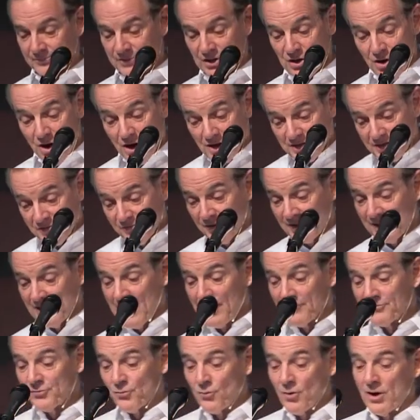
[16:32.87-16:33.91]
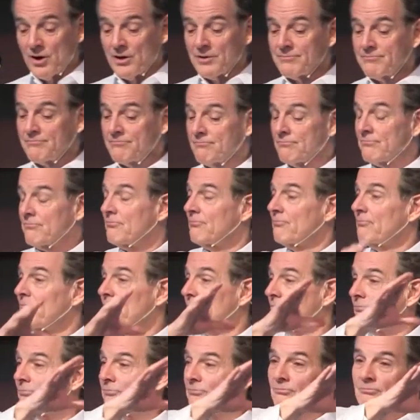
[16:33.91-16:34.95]
loss of a loved one,
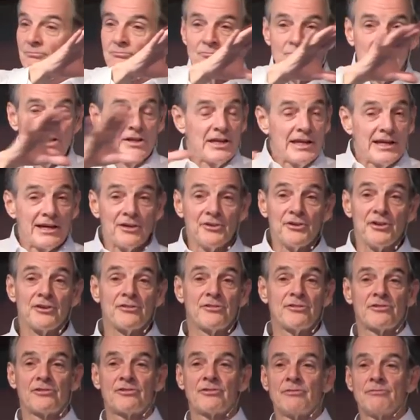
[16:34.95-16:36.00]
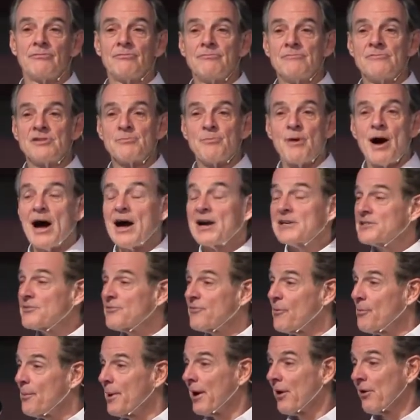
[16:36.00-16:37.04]
an illness, demise
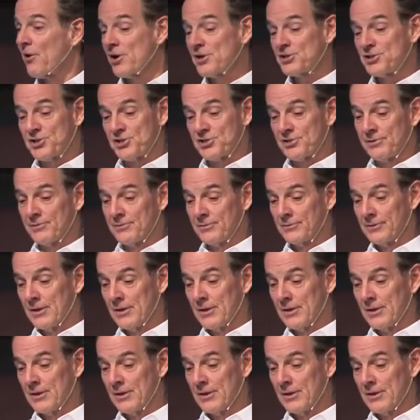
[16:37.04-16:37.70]
of a marriage,